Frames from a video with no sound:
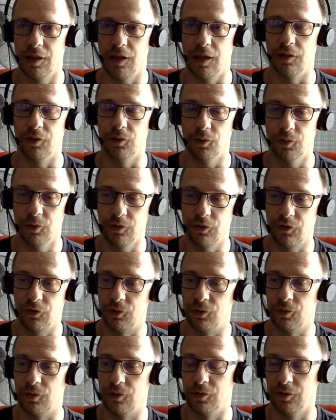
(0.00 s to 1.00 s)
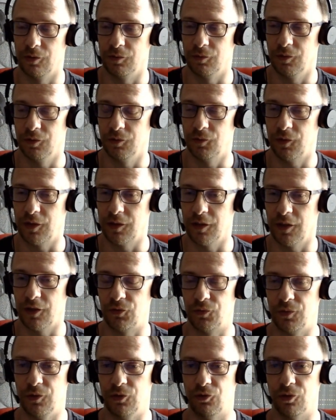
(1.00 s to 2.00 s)
And also a very
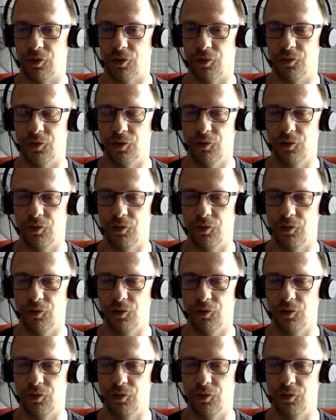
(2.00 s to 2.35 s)
nice feature of